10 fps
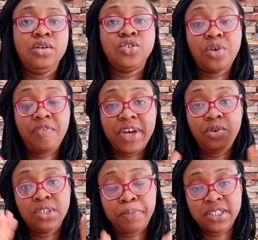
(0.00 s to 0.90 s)
So if I
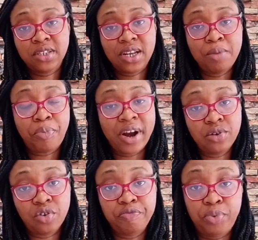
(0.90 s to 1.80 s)
use a particular
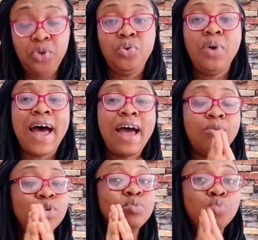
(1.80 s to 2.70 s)
brand of glue,
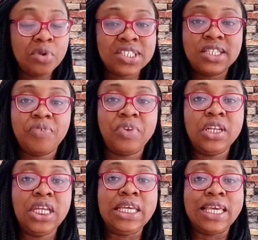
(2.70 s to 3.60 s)
I would most definitely